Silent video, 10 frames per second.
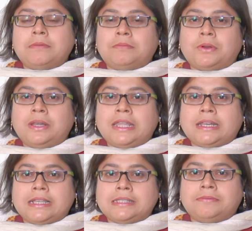be broadly
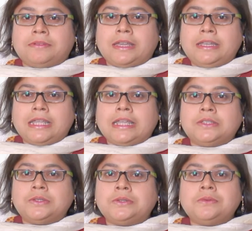classified
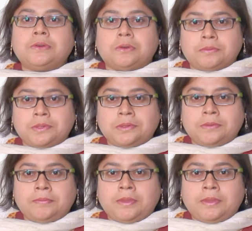into two groups.